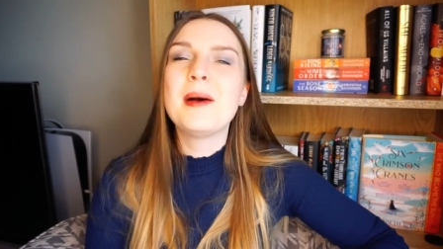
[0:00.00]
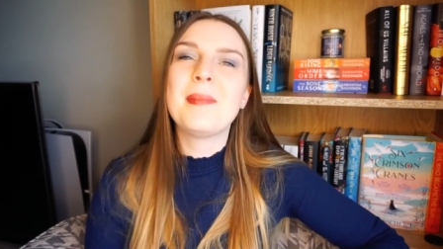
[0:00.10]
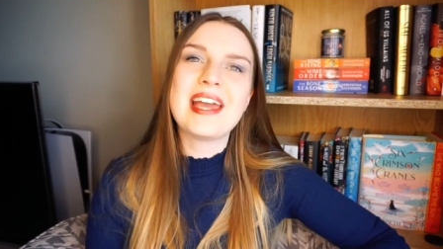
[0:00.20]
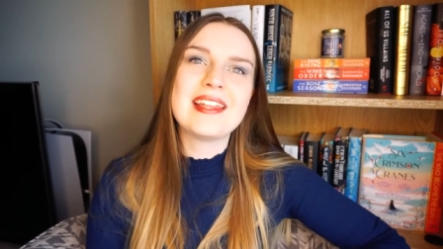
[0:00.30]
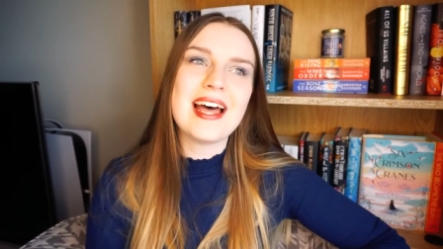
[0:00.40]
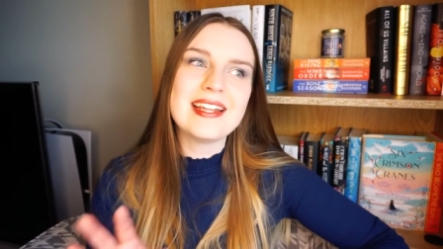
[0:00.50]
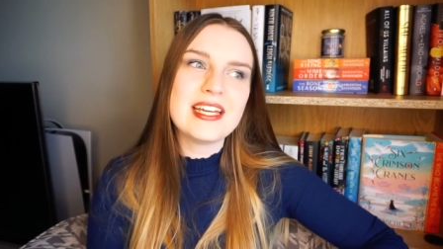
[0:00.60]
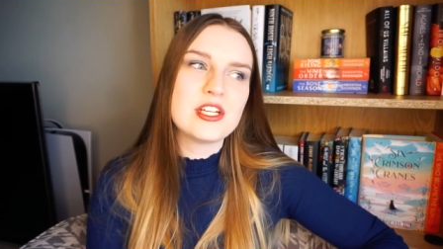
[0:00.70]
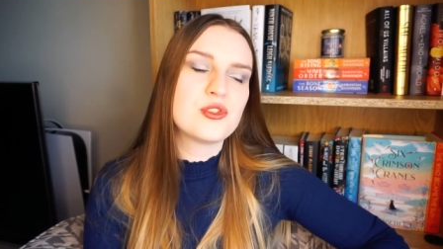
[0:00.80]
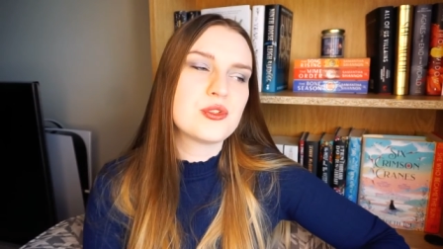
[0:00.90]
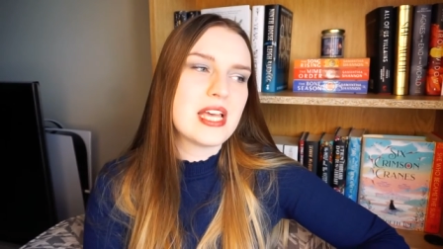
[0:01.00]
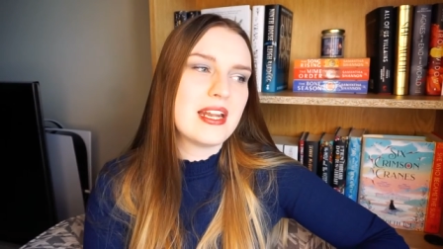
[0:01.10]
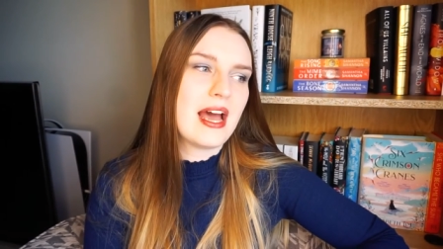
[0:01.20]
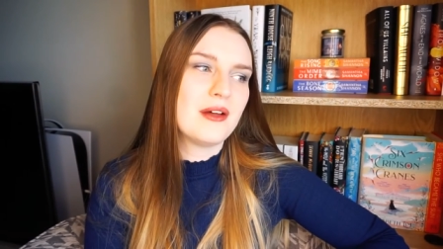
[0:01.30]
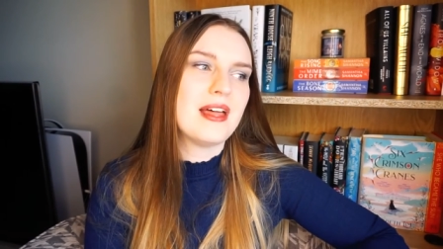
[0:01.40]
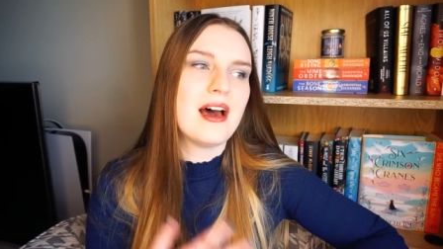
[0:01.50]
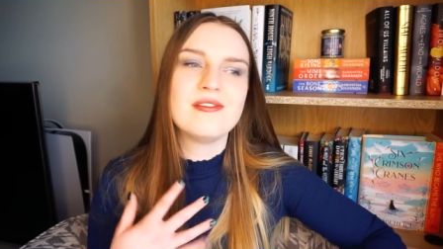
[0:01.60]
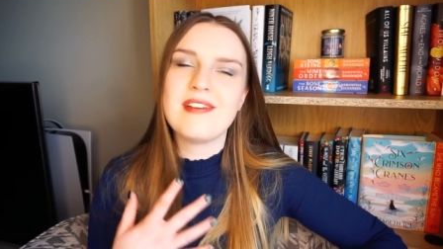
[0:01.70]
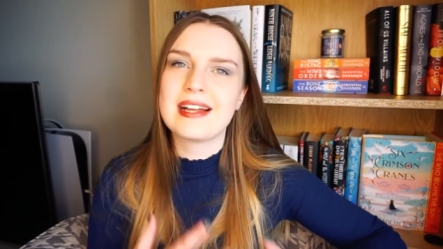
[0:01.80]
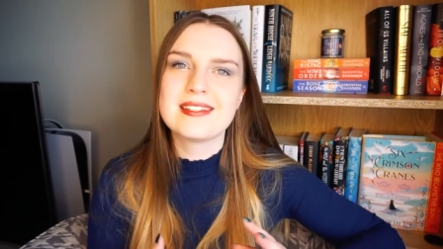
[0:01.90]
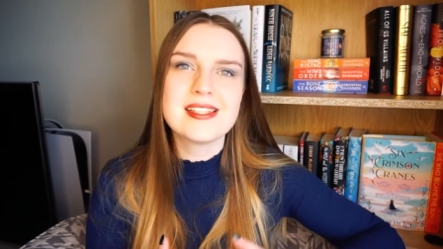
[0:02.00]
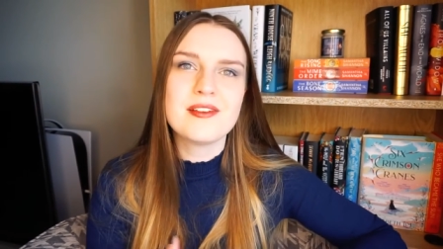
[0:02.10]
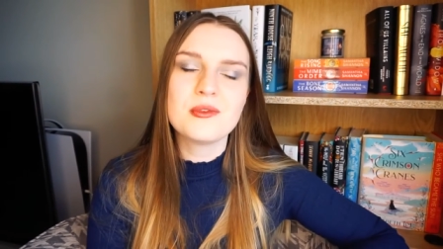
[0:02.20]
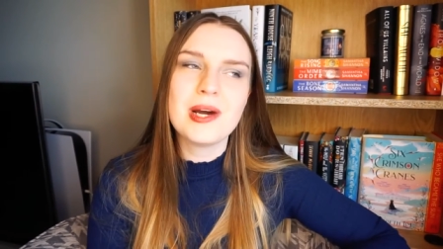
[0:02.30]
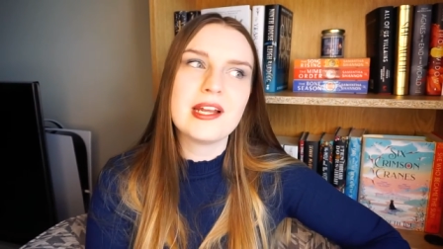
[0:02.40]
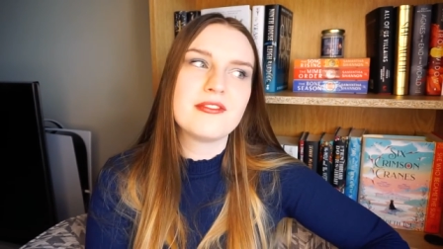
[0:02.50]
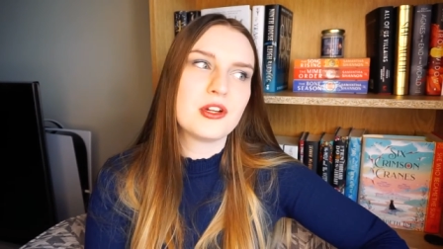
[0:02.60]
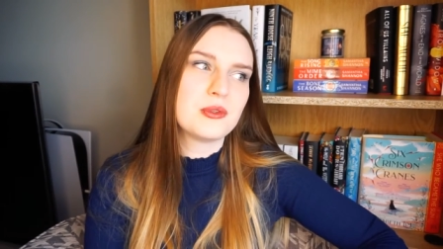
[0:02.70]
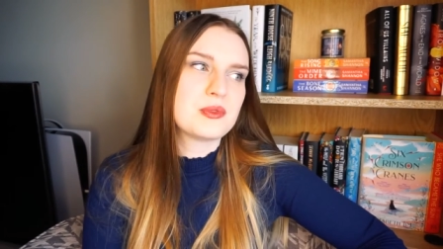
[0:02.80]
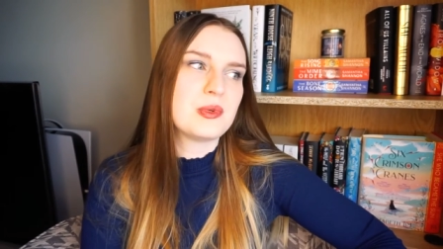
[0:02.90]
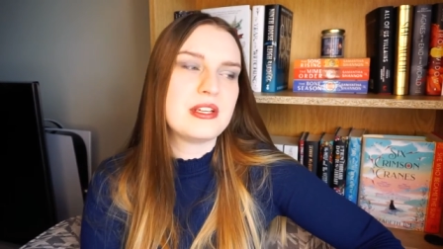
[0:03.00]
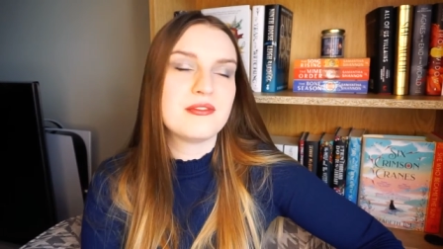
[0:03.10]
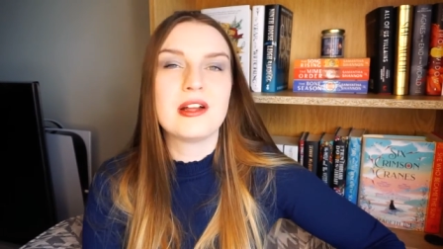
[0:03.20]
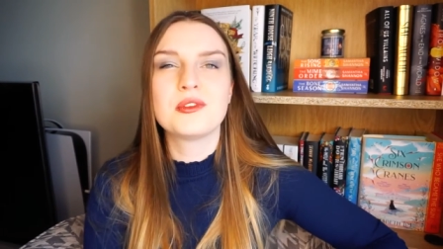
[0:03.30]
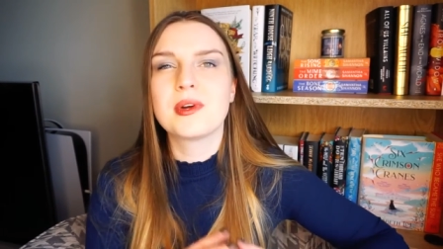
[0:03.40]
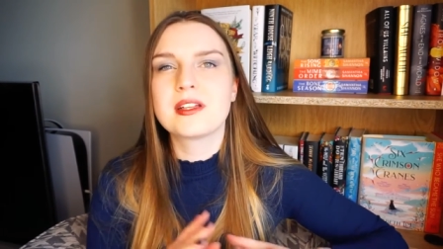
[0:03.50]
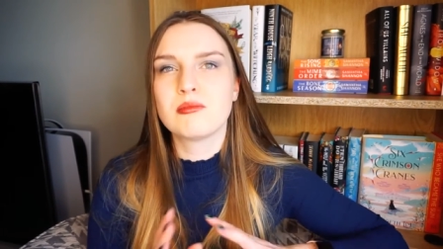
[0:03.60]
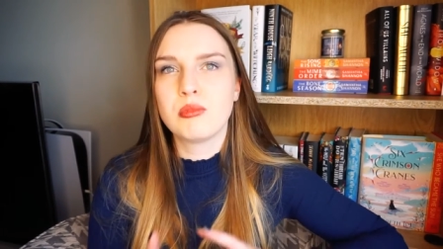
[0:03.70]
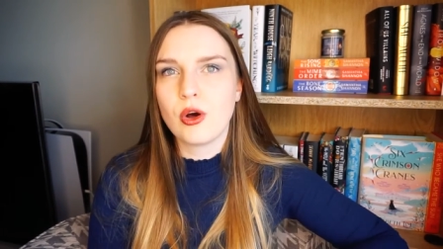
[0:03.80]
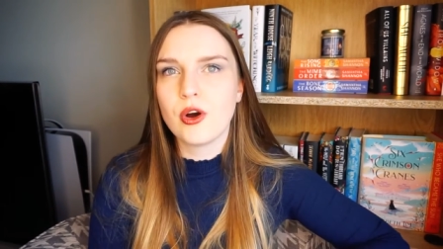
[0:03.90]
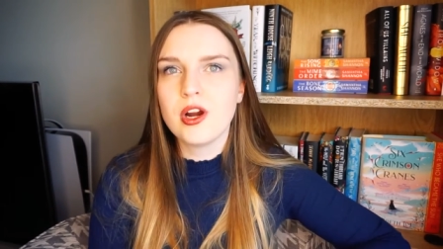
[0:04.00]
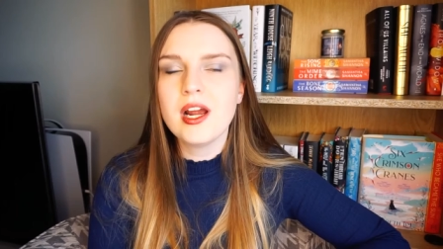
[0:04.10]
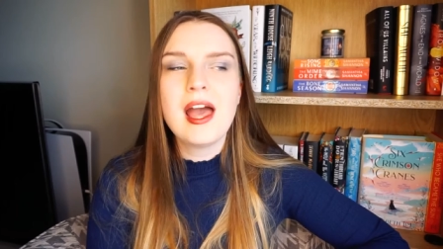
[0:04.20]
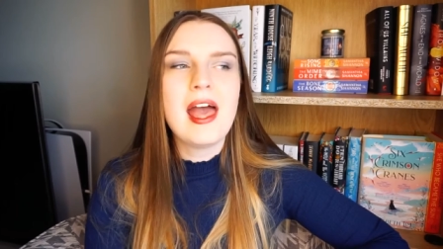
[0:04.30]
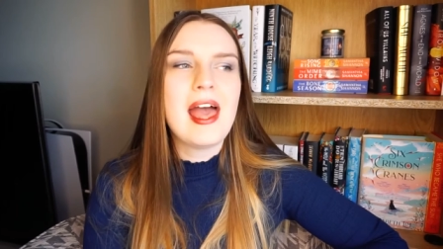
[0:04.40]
But yeah, daddy issues and how that affected everyone, I thought it was really fun to explore,